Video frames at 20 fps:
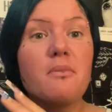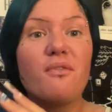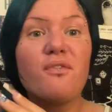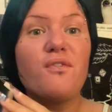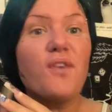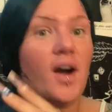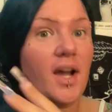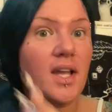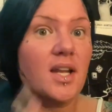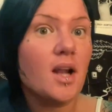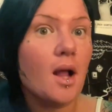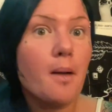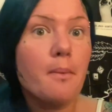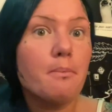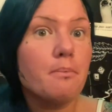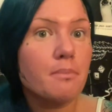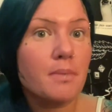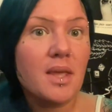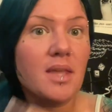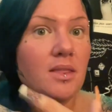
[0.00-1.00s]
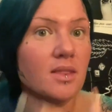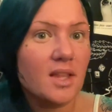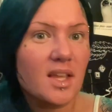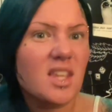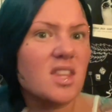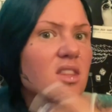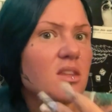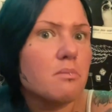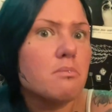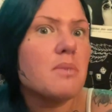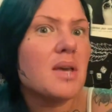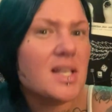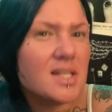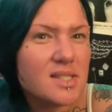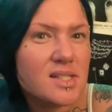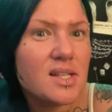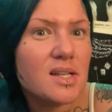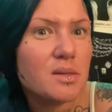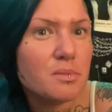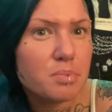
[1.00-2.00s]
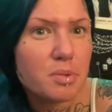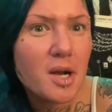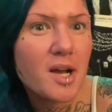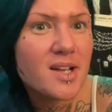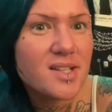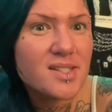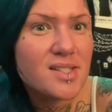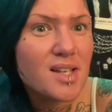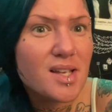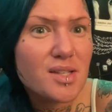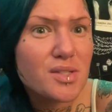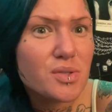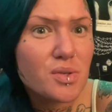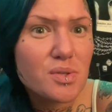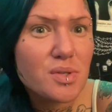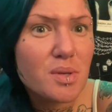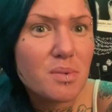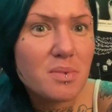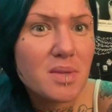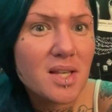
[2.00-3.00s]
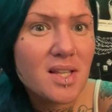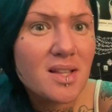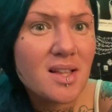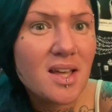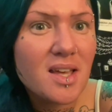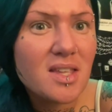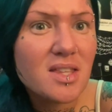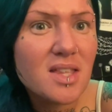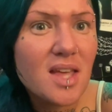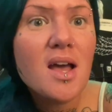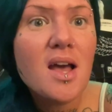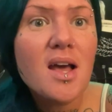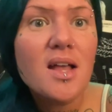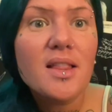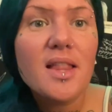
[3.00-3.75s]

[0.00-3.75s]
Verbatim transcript: fuck it up in like the mixing process or something like that.